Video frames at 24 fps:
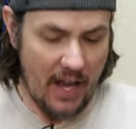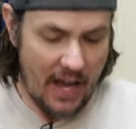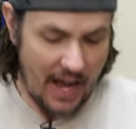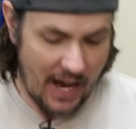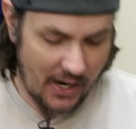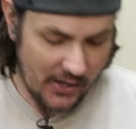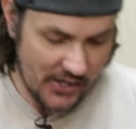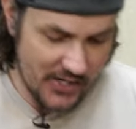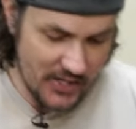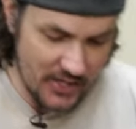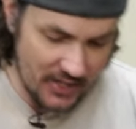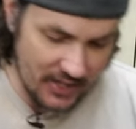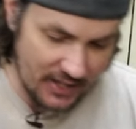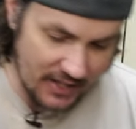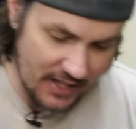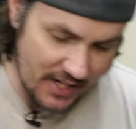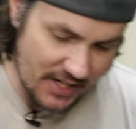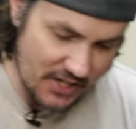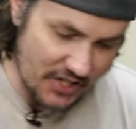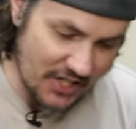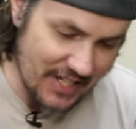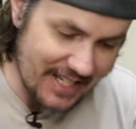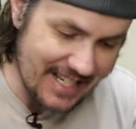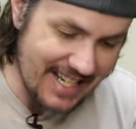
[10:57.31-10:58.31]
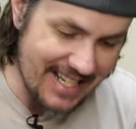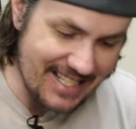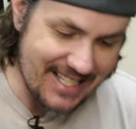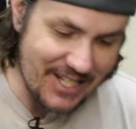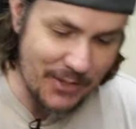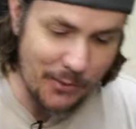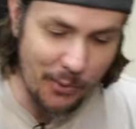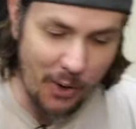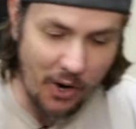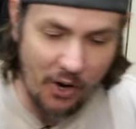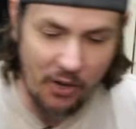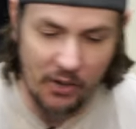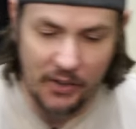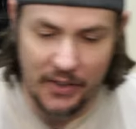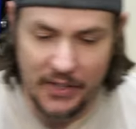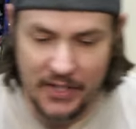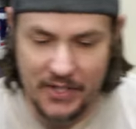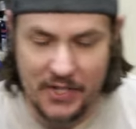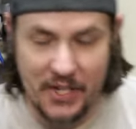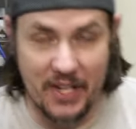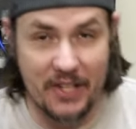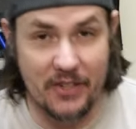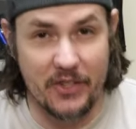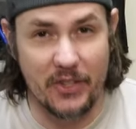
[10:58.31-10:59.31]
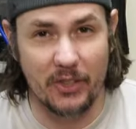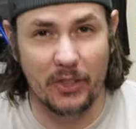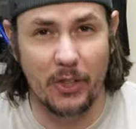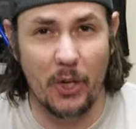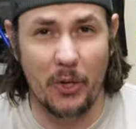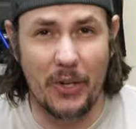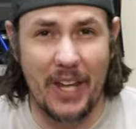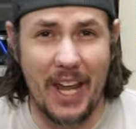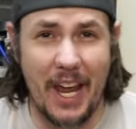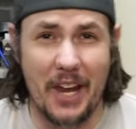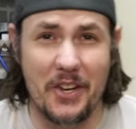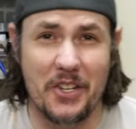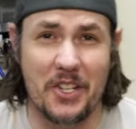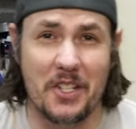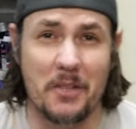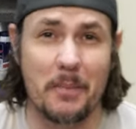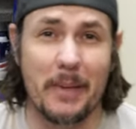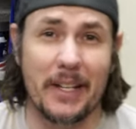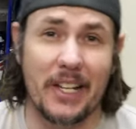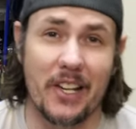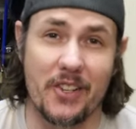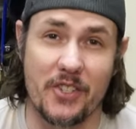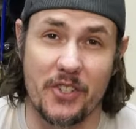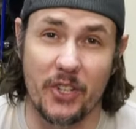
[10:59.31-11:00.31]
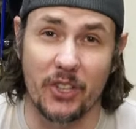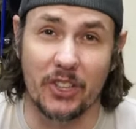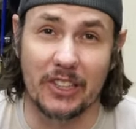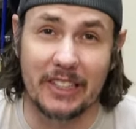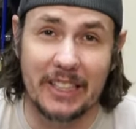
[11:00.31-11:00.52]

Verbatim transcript: how easy it is to get to all of the sensor locations because they're a